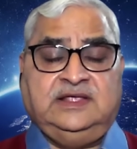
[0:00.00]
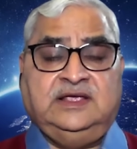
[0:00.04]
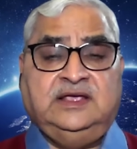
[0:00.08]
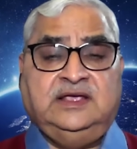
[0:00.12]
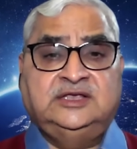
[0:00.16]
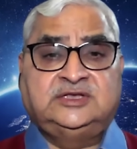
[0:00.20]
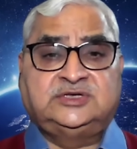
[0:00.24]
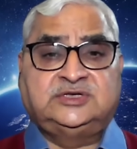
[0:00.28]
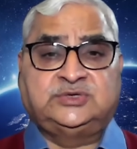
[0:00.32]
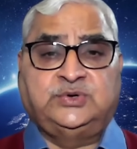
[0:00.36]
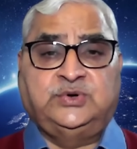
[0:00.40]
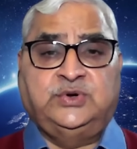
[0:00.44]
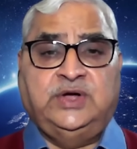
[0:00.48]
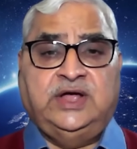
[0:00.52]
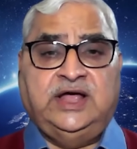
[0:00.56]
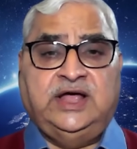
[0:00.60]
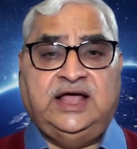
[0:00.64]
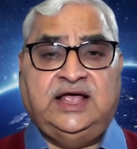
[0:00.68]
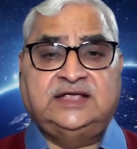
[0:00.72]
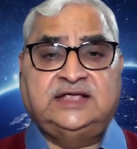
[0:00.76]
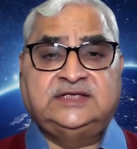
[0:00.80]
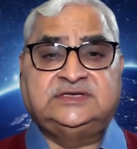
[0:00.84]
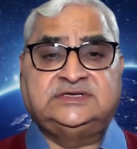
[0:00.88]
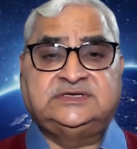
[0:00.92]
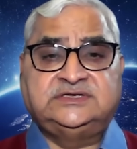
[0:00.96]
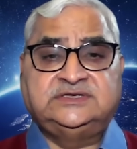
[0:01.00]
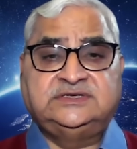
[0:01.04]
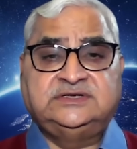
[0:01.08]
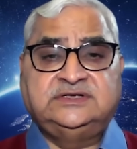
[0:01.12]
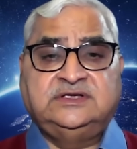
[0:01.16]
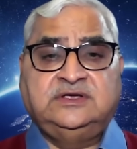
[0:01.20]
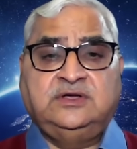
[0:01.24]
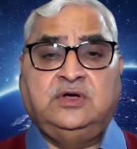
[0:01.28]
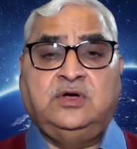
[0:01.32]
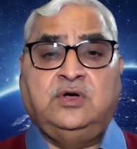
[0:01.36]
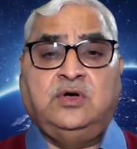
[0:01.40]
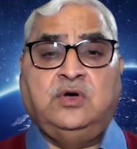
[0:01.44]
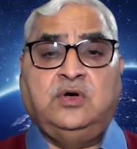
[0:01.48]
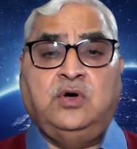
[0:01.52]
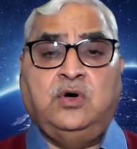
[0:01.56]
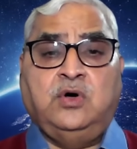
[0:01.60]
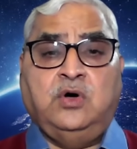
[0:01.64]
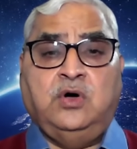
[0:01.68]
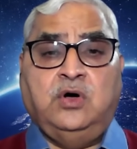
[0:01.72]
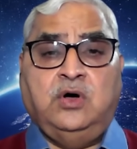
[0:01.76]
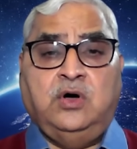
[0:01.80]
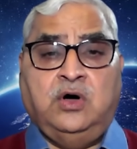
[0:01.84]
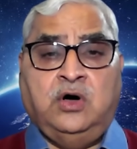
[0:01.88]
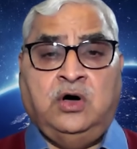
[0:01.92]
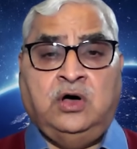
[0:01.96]
ISRO has
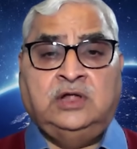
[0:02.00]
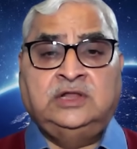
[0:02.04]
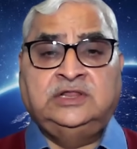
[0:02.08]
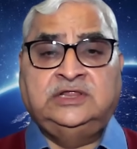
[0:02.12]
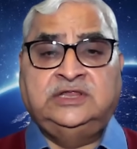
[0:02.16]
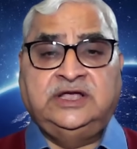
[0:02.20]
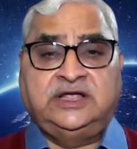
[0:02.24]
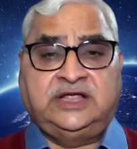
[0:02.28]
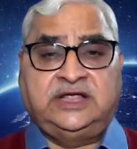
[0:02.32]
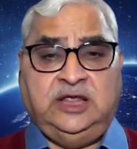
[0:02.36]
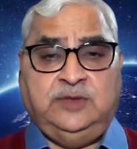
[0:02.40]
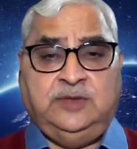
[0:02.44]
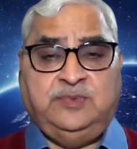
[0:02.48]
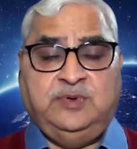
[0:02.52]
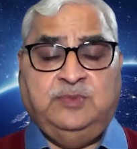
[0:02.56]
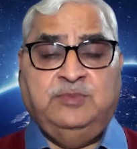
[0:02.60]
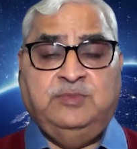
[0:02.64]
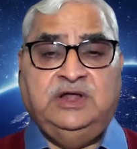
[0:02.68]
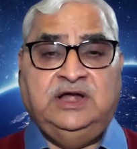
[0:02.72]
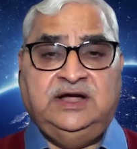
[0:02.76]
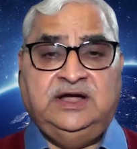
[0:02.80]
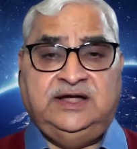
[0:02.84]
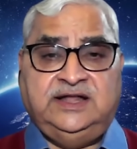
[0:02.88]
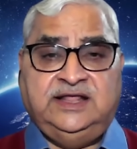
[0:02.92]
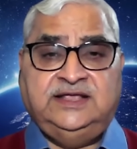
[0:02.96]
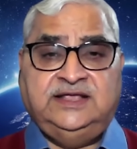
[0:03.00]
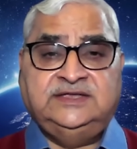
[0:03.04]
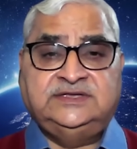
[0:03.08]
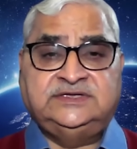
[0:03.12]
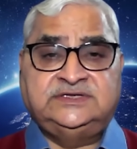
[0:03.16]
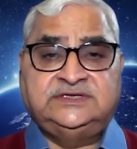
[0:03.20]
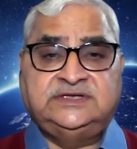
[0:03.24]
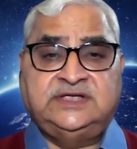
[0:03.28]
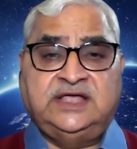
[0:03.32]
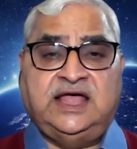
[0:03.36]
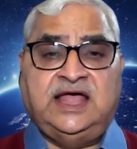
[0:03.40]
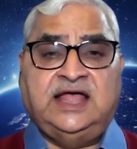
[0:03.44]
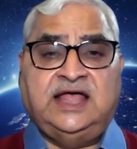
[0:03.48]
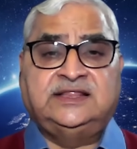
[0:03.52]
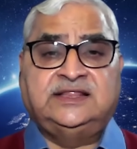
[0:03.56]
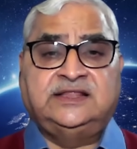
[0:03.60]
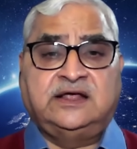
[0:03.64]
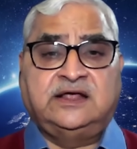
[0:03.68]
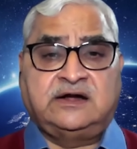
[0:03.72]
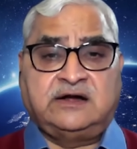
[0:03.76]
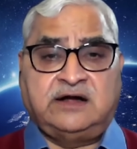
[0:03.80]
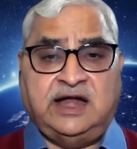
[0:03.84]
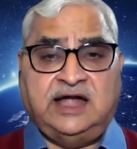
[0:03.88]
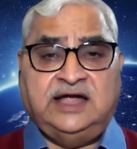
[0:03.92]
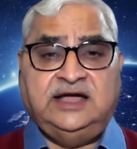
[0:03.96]
all the capabilities and
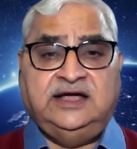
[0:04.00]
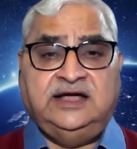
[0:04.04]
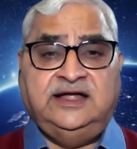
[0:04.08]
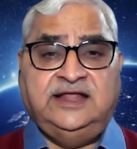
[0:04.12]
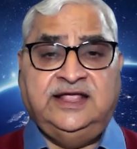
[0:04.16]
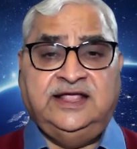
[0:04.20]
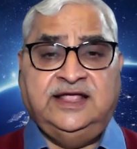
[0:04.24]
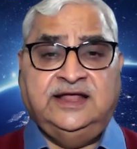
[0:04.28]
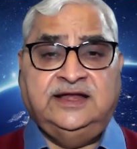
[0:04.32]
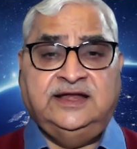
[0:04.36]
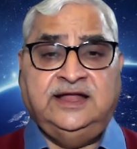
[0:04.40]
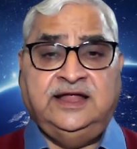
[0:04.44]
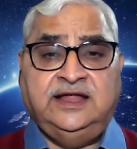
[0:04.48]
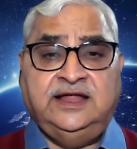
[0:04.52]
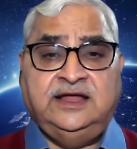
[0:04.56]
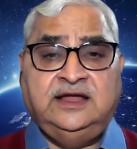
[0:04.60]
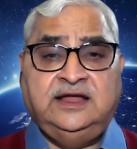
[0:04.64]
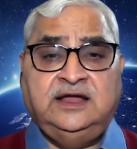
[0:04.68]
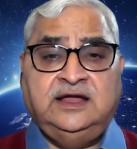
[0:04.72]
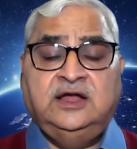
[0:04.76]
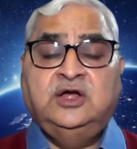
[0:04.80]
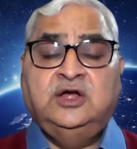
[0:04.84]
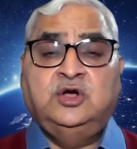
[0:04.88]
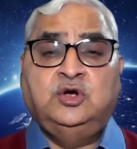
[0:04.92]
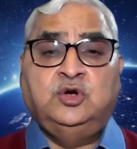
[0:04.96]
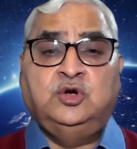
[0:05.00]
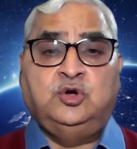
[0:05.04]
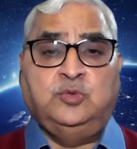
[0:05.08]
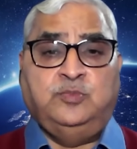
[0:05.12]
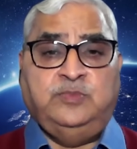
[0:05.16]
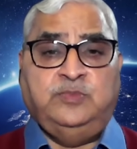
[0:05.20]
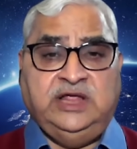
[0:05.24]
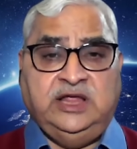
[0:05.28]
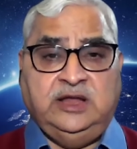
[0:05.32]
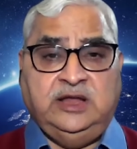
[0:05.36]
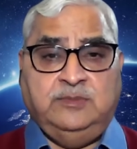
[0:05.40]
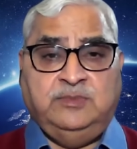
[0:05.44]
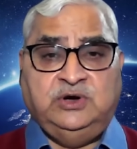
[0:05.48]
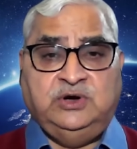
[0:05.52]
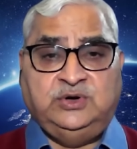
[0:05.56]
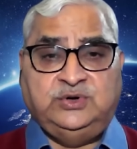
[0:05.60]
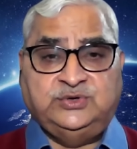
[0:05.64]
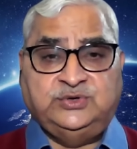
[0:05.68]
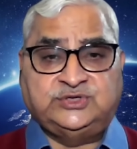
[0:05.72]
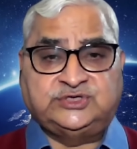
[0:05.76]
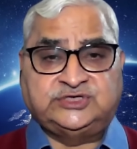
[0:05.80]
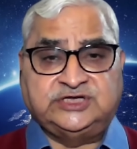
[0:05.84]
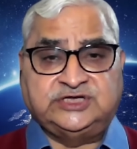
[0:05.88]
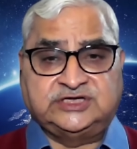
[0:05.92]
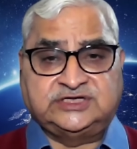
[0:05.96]
the right DNA to be able
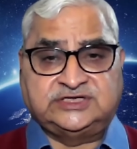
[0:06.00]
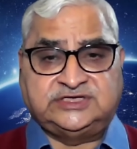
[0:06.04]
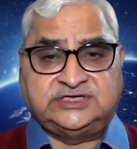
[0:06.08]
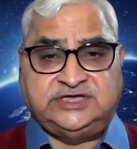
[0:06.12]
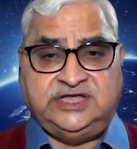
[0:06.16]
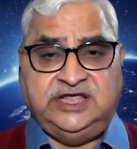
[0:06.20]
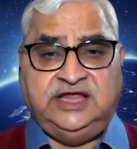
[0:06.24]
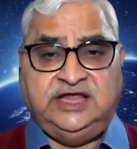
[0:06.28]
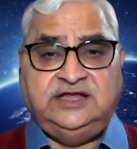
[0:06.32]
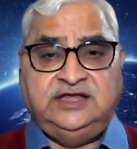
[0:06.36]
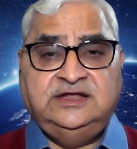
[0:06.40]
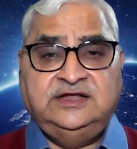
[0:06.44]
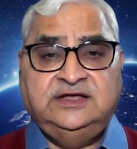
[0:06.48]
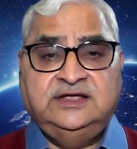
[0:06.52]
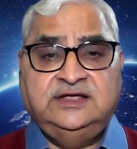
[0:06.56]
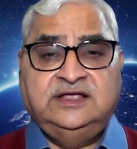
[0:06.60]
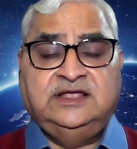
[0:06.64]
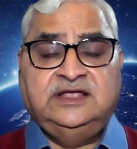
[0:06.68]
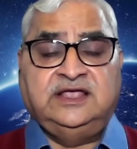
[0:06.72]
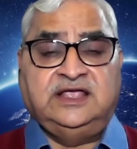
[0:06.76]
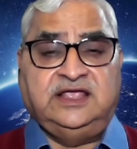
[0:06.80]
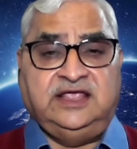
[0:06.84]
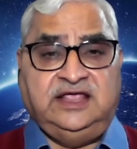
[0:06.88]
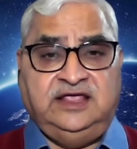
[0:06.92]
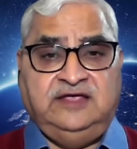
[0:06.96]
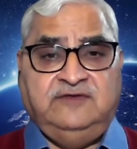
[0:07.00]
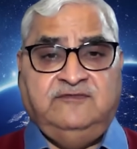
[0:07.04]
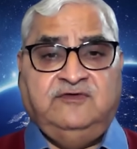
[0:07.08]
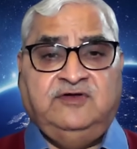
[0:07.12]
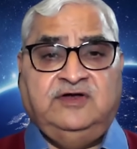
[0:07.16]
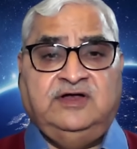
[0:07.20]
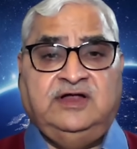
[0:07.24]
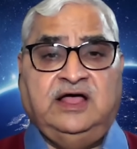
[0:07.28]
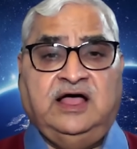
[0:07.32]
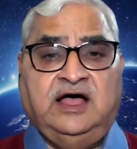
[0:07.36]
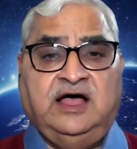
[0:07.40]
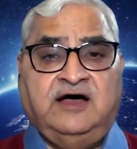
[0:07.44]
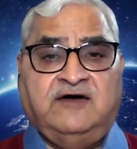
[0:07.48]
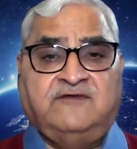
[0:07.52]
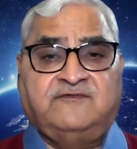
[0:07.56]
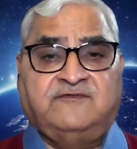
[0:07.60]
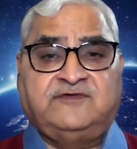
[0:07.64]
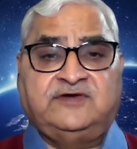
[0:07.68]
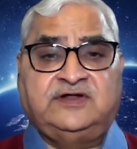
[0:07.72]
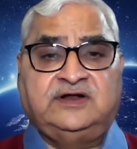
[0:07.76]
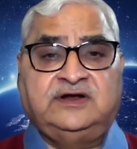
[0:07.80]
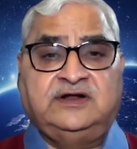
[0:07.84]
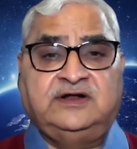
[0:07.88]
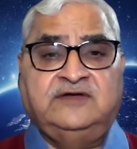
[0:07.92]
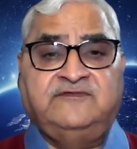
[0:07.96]
to succeed even
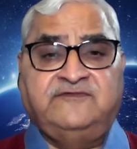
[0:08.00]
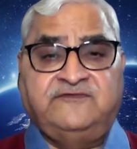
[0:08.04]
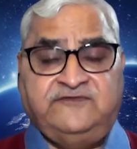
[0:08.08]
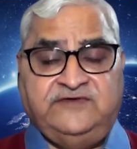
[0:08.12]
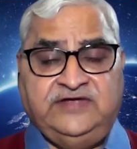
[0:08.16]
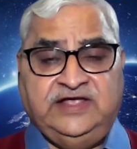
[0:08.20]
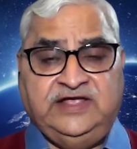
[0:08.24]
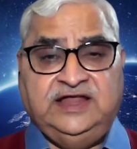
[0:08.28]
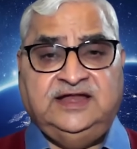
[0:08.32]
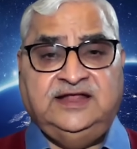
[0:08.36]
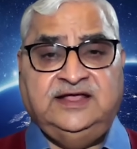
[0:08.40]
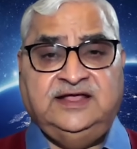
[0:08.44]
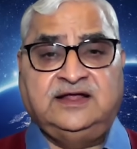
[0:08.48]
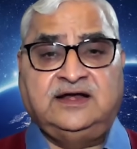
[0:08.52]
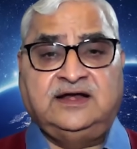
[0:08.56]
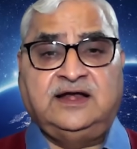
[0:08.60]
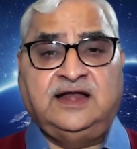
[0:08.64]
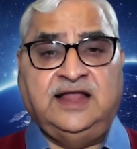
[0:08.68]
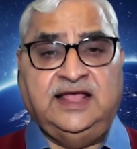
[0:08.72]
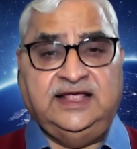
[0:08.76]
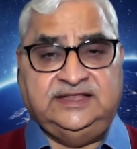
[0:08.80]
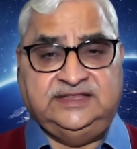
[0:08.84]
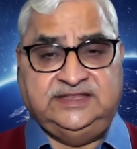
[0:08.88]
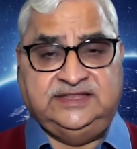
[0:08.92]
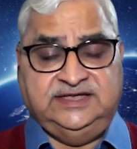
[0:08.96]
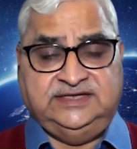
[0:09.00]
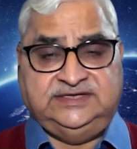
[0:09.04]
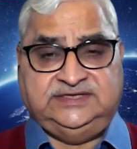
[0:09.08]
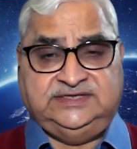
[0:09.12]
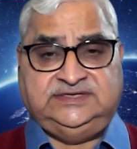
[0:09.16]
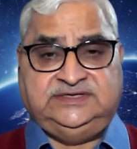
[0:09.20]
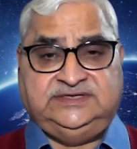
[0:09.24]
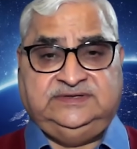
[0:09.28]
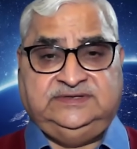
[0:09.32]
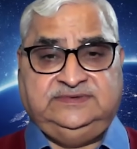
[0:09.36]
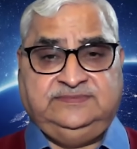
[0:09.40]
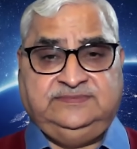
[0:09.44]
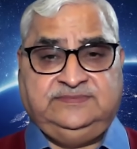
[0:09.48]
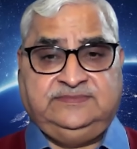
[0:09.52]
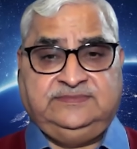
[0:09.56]
after a failure like this.